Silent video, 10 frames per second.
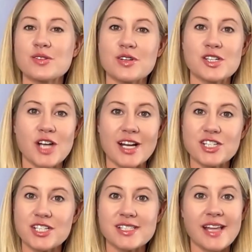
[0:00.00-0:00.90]
are
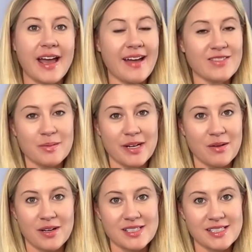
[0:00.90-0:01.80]
attractions that everybody
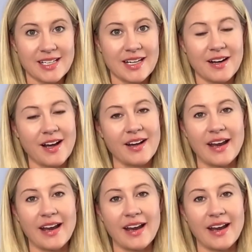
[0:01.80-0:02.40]
wants to get on,